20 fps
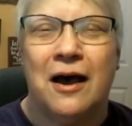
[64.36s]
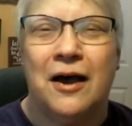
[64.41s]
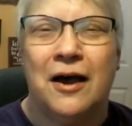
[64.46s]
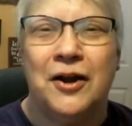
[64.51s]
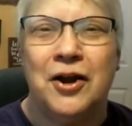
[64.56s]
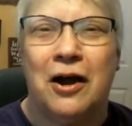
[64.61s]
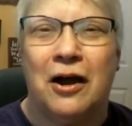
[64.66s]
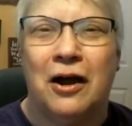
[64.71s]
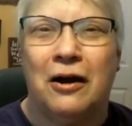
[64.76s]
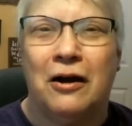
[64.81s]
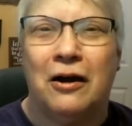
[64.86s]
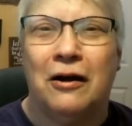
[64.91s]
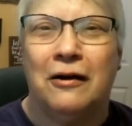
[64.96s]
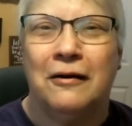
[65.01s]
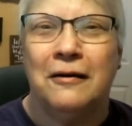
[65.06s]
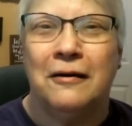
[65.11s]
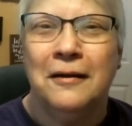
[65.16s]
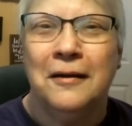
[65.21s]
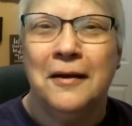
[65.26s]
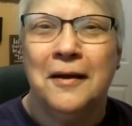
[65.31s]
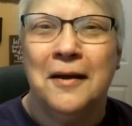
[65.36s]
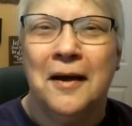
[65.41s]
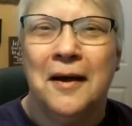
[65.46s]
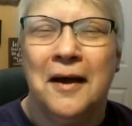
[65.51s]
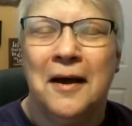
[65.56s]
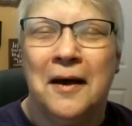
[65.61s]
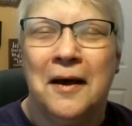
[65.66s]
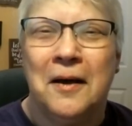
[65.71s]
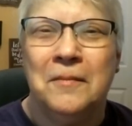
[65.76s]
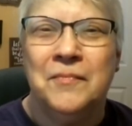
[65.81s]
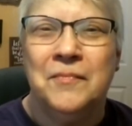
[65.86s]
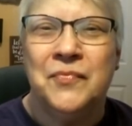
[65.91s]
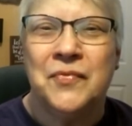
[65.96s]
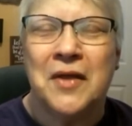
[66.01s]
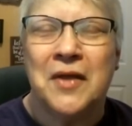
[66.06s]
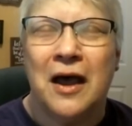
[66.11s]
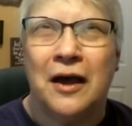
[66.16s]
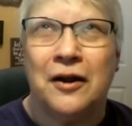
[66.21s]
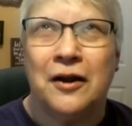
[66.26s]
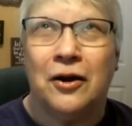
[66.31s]
on our, um,
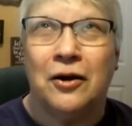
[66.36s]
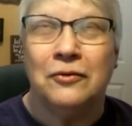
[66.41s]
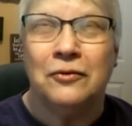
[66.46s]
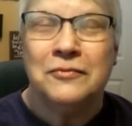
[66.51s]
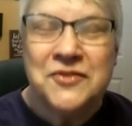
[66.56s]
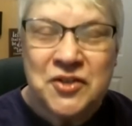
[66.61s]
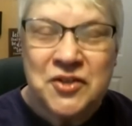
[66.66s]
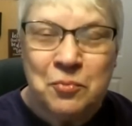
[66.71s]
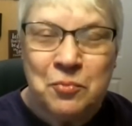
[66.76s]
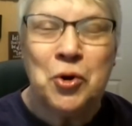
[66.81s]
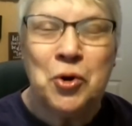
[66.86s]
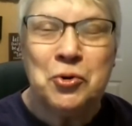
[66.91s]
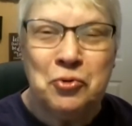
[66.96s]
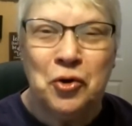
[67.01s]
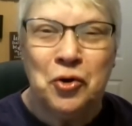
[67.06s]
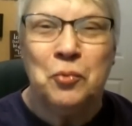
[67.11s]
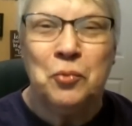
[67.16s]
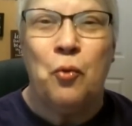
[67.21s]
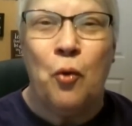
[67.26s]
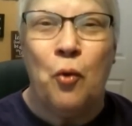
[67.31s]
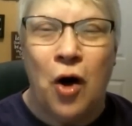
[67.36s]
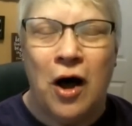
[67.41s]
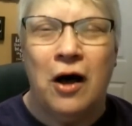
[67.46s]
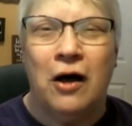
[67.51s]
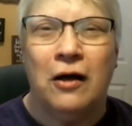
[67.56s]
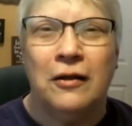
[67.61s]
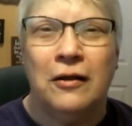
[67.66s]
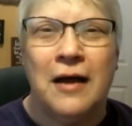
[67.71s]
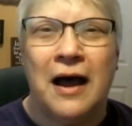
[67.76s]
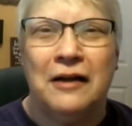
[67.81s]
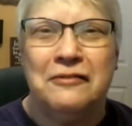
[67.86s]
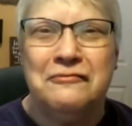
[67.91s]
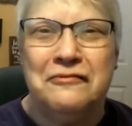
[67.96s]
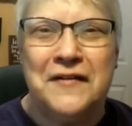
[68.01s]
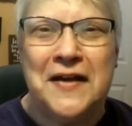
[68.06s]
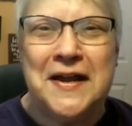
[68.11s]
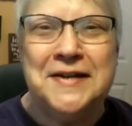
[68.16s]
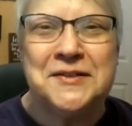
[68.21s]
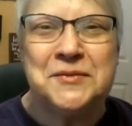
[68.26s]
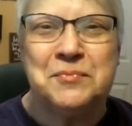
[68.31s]
on our support group wall on
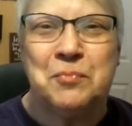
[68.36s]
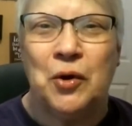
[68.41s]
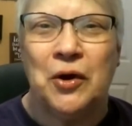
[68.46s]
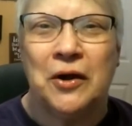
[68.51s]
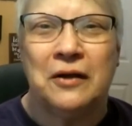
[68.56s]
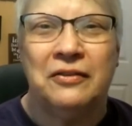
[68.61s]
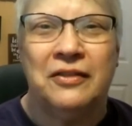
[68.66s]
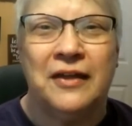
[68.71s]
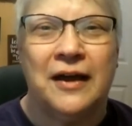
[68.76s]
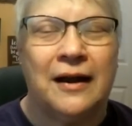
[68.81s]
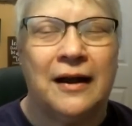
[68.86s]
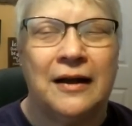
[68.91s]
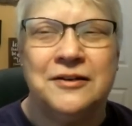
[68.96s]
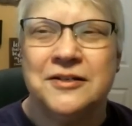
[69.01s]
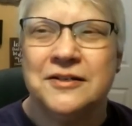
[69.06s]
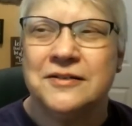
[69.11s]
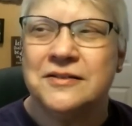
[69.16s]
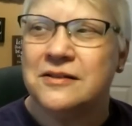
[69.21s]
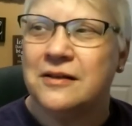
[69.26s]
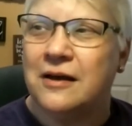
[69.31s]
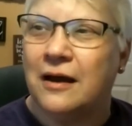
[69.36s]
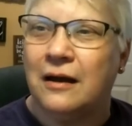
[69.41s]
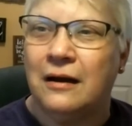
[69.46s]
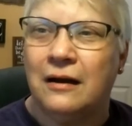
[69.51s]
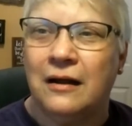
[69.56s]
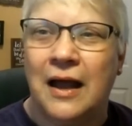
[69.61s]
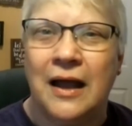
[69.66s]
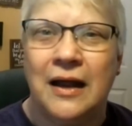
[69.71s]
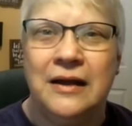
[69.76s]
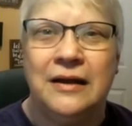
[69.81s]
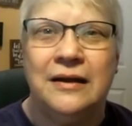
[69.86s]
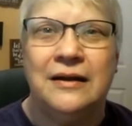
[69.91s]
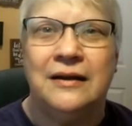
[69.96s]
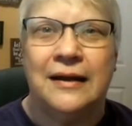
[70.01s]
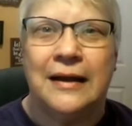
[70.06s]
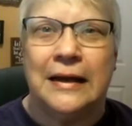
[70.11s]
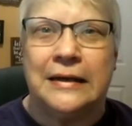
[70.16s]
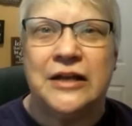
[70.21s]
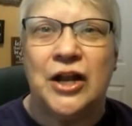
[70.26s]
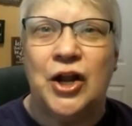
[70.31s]
Facebook that I just thought, I need to
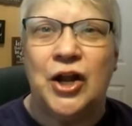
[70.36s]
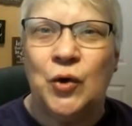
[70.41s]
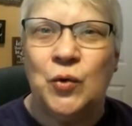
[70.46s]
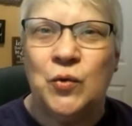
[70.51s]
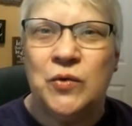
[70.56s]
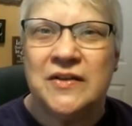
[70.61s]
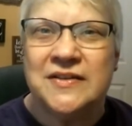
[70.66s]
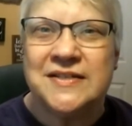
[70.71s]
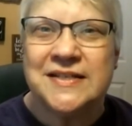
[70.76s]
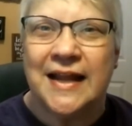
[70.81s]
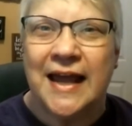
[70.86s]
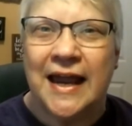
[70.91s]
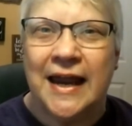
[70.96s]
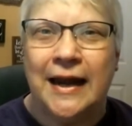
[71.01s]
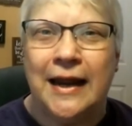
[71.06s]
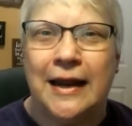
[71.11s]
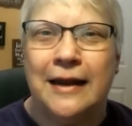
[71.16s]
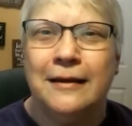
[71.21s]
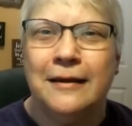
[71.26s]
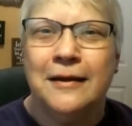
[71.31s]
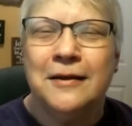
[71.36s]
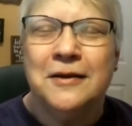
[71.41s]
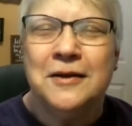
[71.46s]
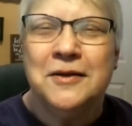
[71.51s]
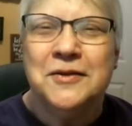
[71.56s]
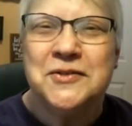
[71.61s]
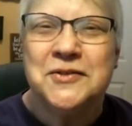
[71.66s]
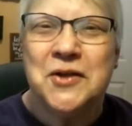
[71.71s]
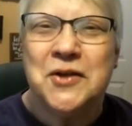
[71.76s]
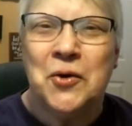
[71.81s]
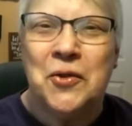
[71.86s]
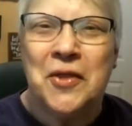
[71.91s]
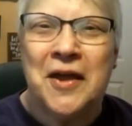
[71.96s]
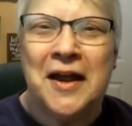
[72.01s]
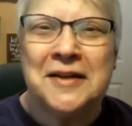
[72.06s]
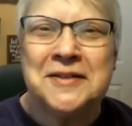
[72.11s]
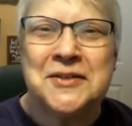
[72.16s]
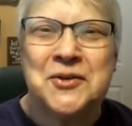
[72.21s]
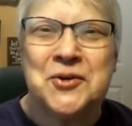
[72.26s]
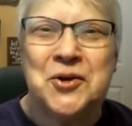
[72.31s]
get to know this lady. So
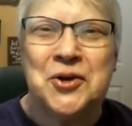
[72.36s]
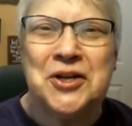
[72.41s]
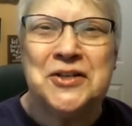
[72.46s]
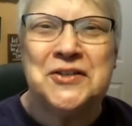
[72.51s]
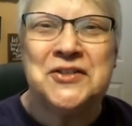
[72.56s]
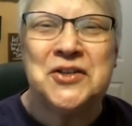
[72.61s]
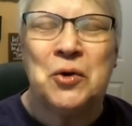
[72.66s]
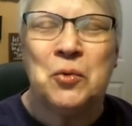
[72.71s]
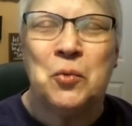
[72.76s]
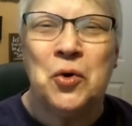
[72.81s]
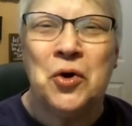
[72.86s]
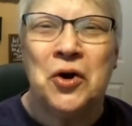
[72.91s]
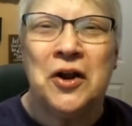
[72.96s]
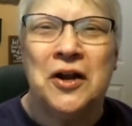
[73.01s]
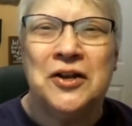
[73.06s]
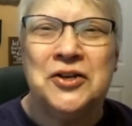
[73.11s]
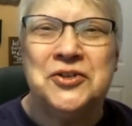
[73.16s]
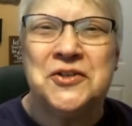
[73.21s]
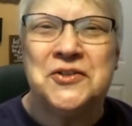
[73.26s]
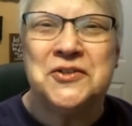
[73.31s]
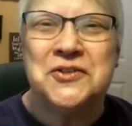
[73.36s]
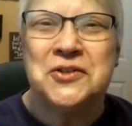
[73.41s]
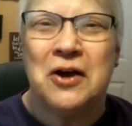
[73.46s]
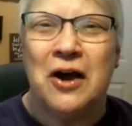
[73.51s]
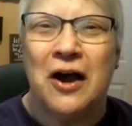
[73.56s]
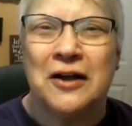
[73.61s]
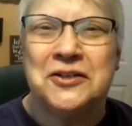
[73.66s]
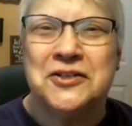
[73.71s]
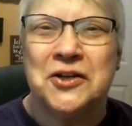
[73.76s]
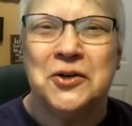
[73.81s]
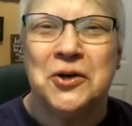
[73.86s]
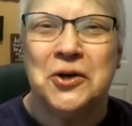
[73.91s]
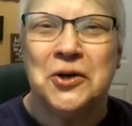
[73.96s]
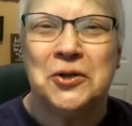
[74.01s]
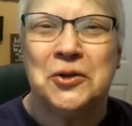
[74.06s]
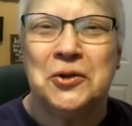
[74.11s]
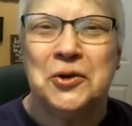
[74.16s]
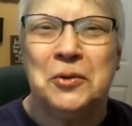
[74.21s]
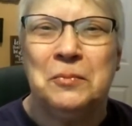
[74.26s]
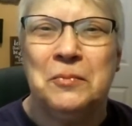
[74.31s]
that's good. So we're going to just talk to
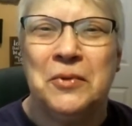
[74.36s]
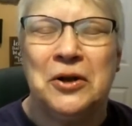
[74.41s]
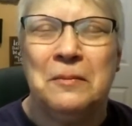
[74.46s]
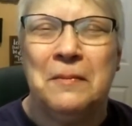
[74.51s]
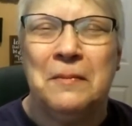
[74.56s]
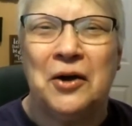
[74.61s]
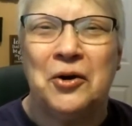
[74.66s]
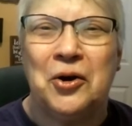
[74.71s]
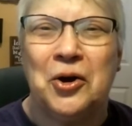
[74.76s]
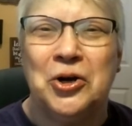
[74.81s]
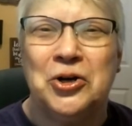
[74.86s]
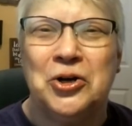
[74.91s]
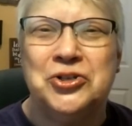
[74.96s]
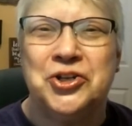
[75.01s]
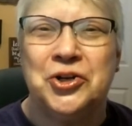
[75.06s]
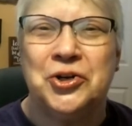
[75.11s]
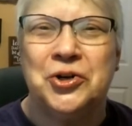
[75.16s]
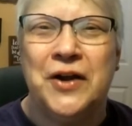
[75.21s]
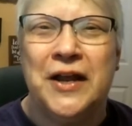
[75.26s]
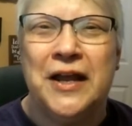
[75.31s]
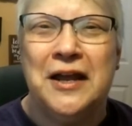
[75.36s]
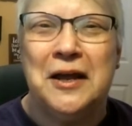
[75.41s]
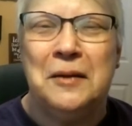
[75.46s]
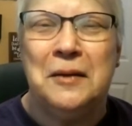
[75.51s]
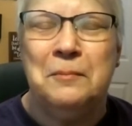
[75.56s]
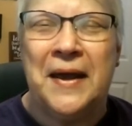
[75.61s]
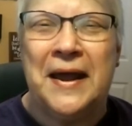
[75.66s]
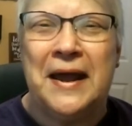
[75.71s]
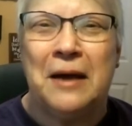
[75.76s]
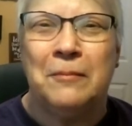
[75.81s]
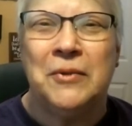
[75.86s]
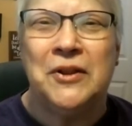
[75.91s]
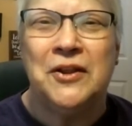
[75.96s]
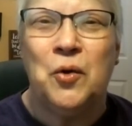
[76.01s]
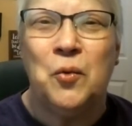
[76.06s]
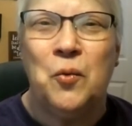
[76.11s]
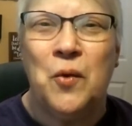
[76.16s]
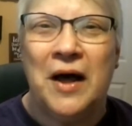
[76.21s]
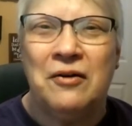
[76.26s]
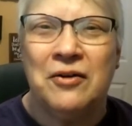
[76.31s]
her a little bit about her journey. And
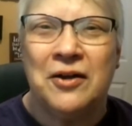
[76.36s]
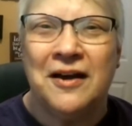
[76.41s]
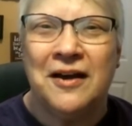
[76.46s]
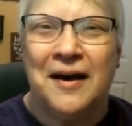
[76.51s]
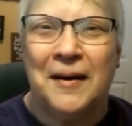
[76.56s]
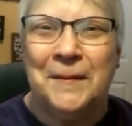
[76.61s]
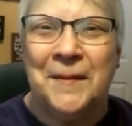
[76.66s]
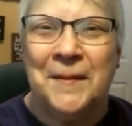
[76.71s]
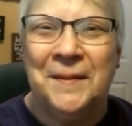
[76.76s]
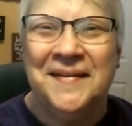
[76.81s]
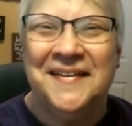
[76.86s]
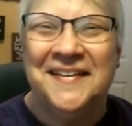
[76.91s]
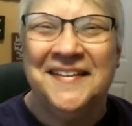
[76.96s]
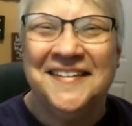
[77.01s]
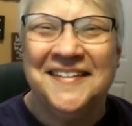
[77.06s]
Pamela, welcome.